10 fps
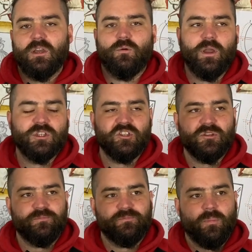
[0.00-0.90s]
which
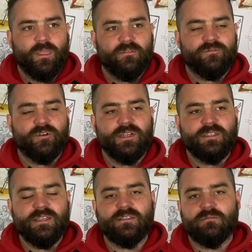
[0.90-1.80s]
for a
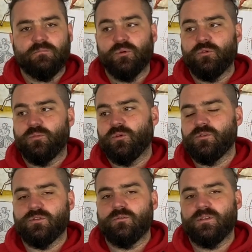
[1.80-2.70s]
decent
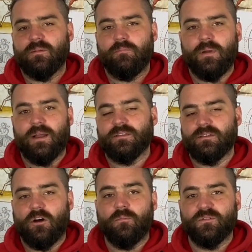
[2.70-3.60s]
broadsword is about
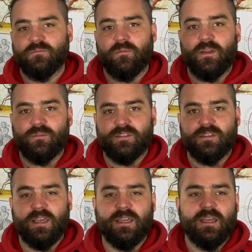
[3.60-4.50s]
optimum, I would
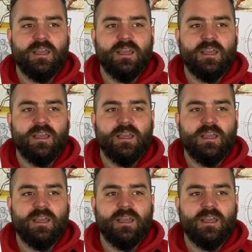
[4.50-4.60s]
say.